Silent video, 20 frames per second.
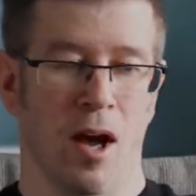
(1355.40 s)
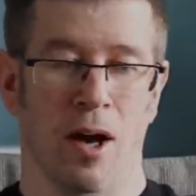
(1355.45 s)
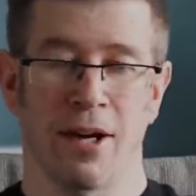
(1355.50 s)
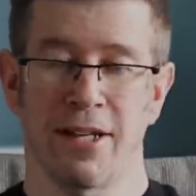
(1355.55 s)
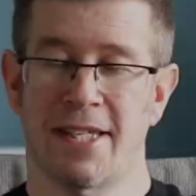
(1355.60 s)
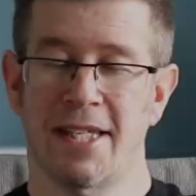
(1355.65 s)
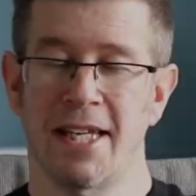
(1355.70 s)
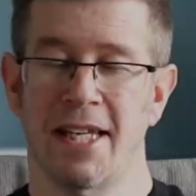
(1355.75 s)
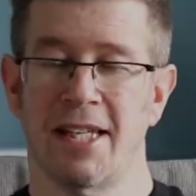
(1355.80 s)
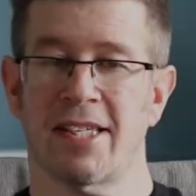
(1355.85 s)

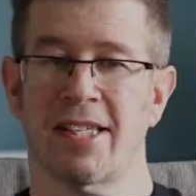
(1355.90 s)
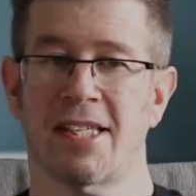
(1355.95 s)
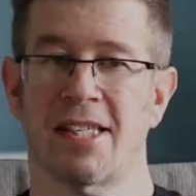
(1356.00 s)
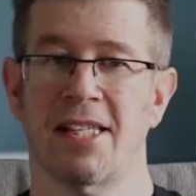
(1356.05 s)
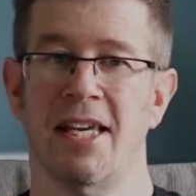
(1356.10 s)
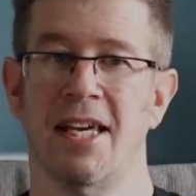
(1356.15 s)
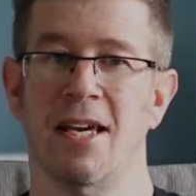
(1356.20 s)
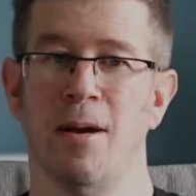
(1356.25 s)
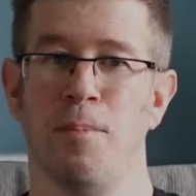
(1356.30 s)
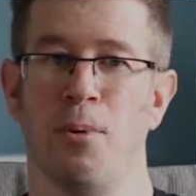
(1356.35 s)
I did
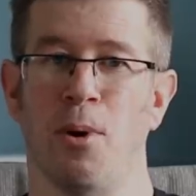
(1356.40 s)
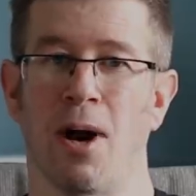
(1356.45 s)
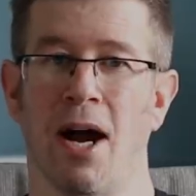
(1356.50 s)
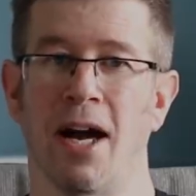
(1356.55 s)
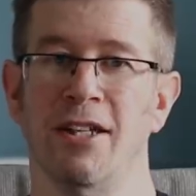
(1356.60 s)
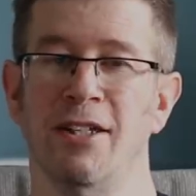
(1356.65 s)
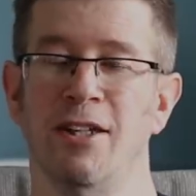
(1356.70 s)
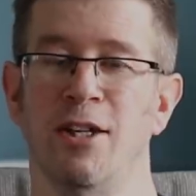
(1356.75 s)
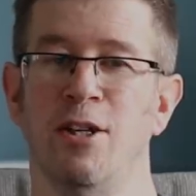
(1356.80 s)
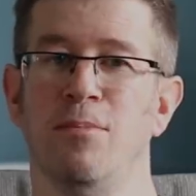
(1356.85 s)
see a
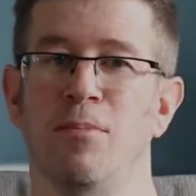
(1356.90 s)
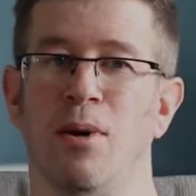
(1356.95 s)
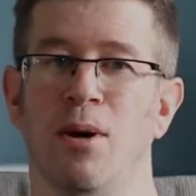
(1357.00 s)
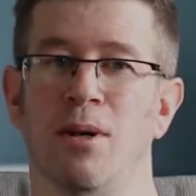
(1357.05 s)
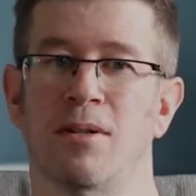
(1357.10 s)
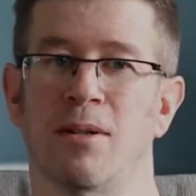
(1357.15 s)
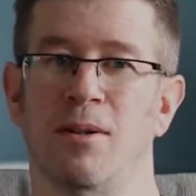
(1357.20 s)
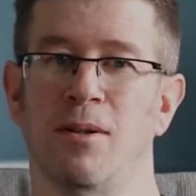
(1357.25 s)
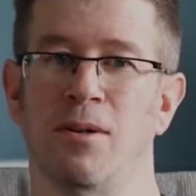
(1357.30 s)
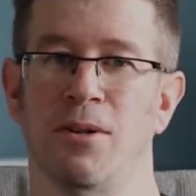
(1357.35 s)
brand new
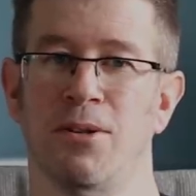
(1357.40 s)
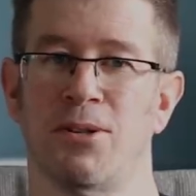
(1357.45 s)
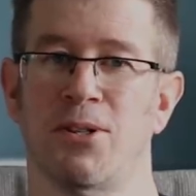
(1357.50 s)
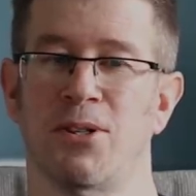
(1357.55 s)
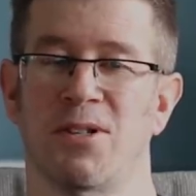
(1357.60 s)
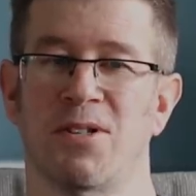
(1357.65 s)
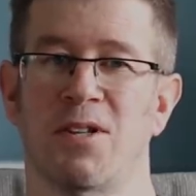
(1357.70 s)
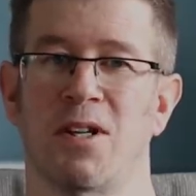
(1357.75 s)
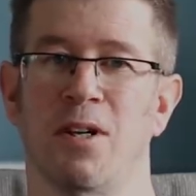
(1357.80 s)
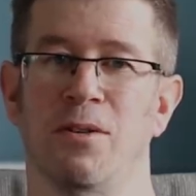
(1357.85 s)
model that's
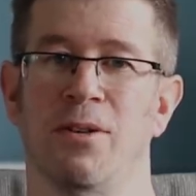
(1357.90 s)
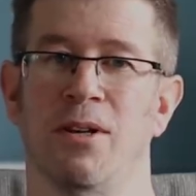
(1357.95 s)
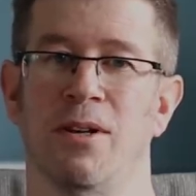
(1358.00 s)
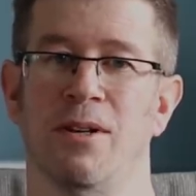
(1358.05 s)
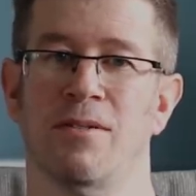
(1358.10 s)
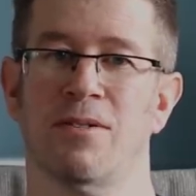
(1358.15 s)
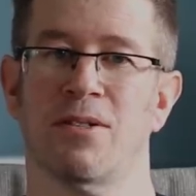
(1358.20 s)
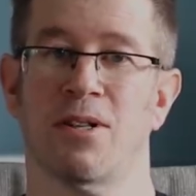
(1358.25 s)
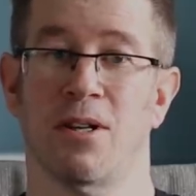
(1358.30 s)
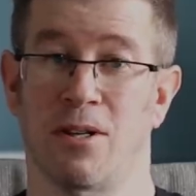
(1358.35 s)
just cut
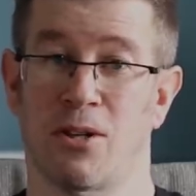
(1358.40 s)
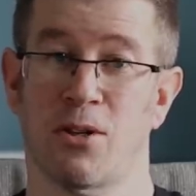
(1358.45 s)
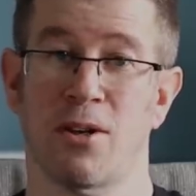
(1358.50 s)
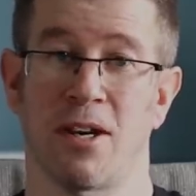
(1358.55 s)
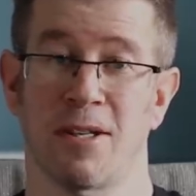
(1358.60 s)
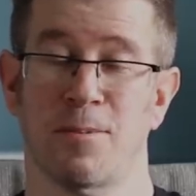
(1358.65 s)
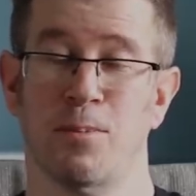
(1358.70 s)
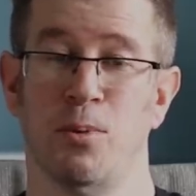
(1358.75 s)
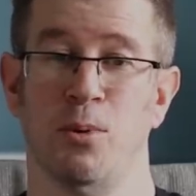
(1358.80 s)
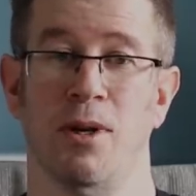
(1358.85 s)
that uh,
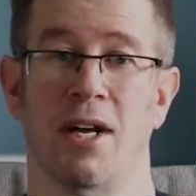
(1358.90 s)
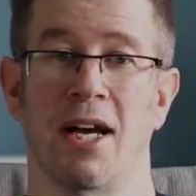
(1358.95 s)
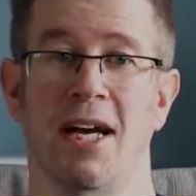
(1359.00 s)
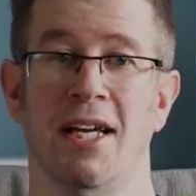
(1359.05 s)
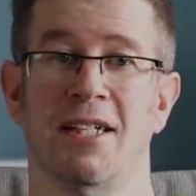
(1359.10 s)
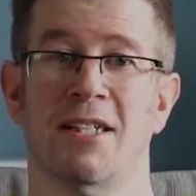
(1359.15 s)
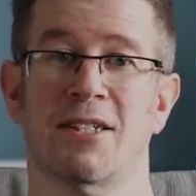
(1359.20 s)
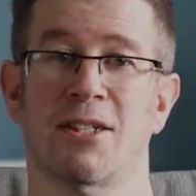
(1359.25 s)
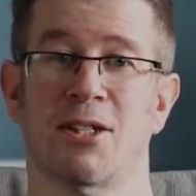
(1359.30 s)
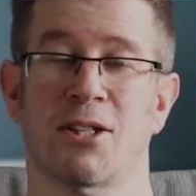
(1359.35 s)
Transport
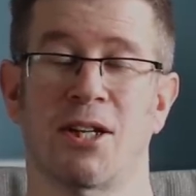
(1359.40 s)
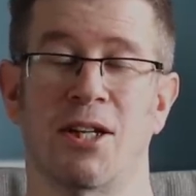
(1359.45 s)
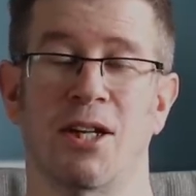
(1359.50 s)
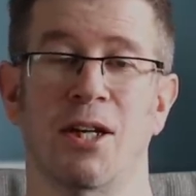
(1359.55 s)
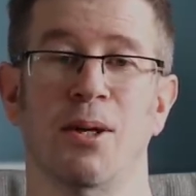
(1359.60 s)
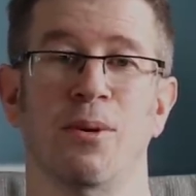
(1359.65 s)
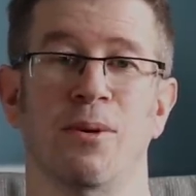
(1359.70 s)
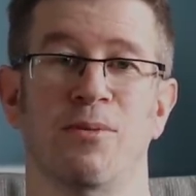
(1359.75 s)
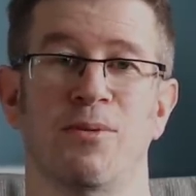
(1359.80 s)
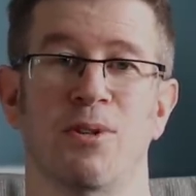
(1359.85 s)
HQ
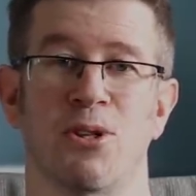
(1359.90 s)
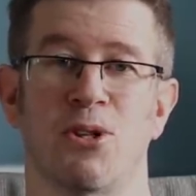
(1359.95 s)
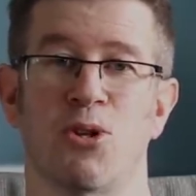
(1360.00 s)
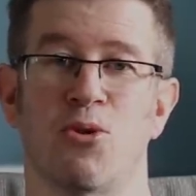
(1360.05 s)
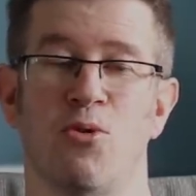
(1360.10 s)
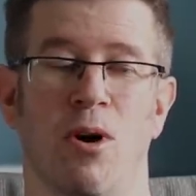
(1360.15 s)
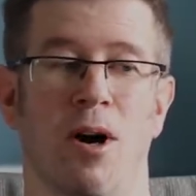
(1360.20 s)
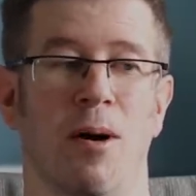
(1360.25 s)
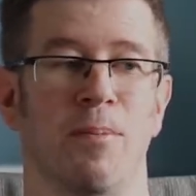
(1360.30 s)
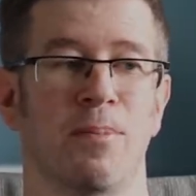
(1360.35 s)
have just
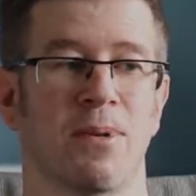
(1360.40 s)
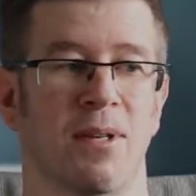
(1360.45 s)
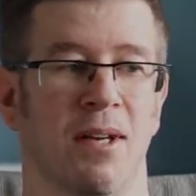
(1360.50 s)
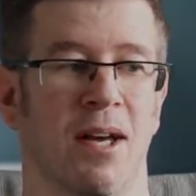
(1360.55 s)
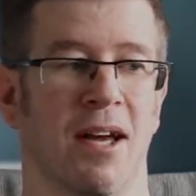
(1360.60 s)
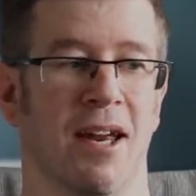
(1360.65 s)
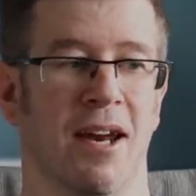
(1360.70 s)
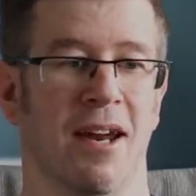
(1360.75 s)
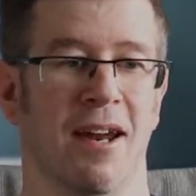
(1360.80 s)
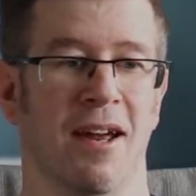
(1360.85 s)
dropped,
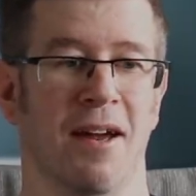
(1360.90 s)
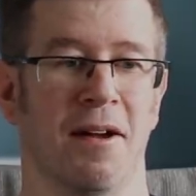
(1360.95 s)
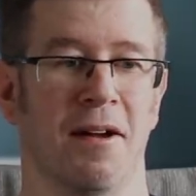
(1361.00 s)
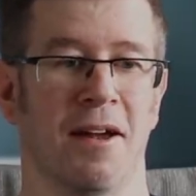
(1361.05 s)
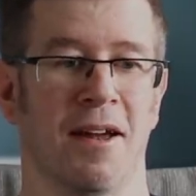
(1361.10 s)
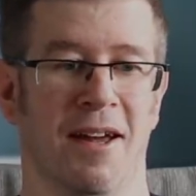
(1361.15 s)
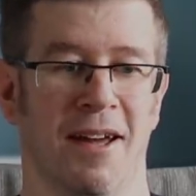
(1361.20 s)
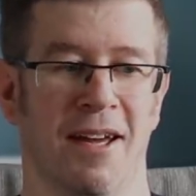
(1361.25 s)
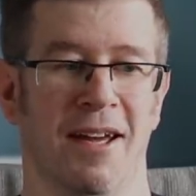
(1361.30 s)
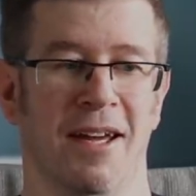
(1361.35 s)
and
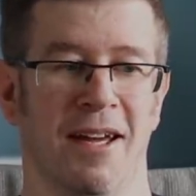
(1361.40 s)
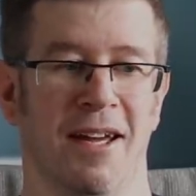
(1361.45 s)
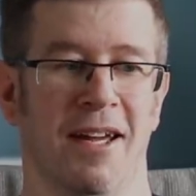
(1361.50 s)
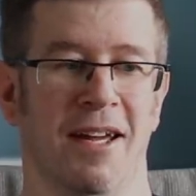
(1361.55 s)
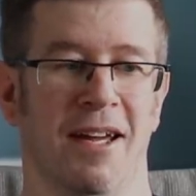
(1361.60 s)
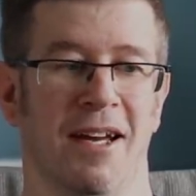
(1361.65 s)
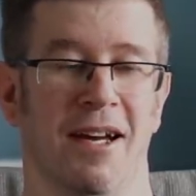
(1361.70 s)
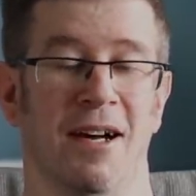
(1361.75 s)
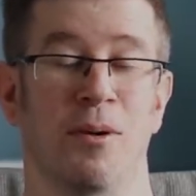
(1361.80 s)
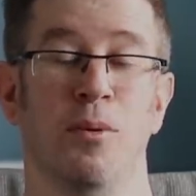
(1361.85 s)
uh,
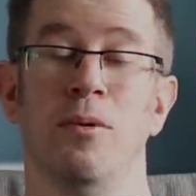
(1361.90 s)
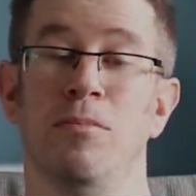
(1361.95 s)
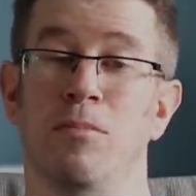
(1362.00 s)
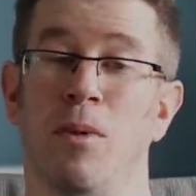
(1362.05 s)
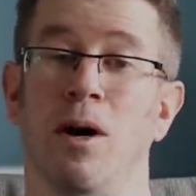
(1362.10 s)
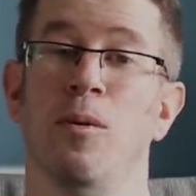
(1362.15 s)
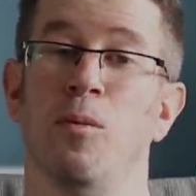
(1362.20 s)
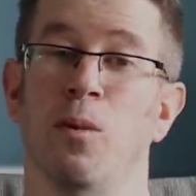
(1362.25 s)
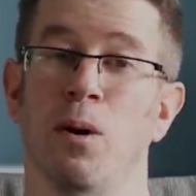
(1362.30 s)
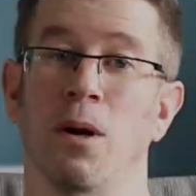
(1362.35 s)
I wouldn't
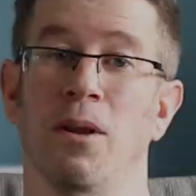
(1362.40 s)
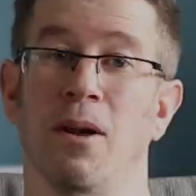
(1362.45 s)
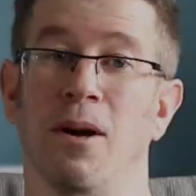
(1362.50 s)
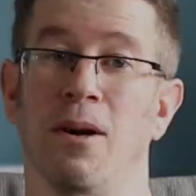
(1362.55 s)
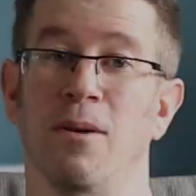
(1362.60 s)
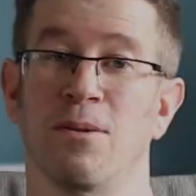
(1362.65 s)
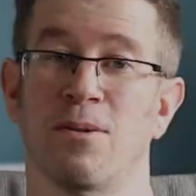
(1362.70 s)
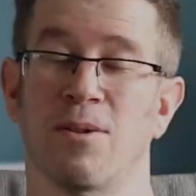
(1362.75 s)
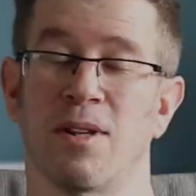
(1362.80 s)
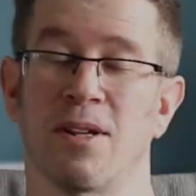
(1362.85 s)
mind one of
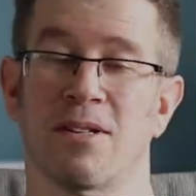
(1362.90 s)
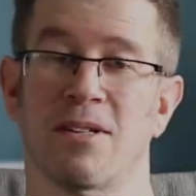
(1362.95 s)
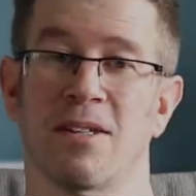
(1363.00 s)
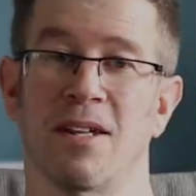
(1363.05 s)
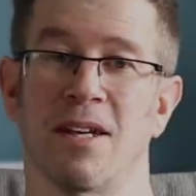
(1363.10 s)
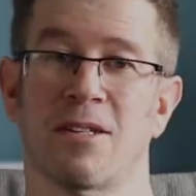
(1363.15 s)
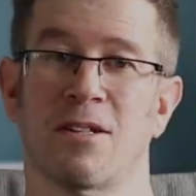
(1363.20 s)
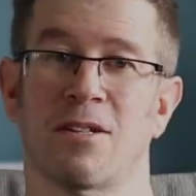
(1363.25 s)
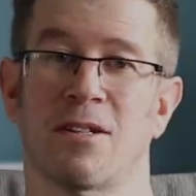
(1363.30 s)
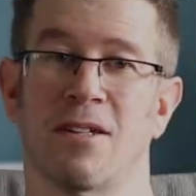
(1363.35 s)
those. That's
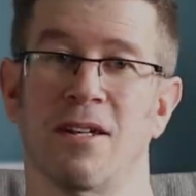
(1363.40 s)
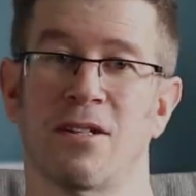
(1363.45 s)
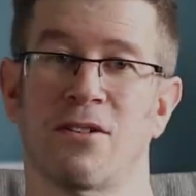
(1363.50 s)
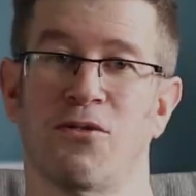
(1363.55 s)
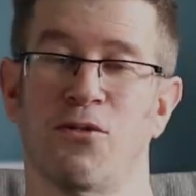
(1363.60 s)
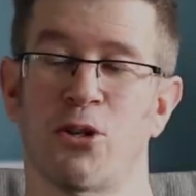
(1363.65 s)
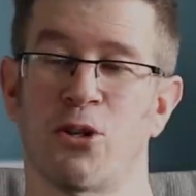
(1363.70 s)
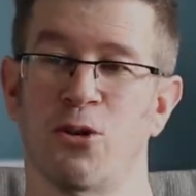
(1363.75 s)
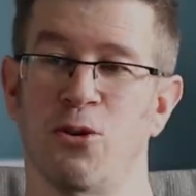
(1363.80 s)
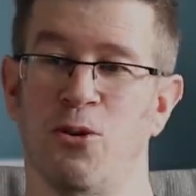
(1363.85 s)
that's that's
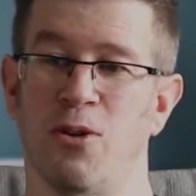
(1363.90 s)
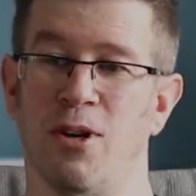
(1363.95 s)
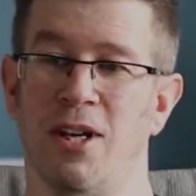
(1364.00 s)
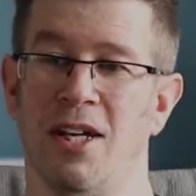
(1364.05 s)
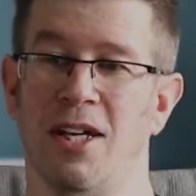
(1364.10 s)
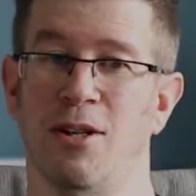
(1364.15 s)
for sure.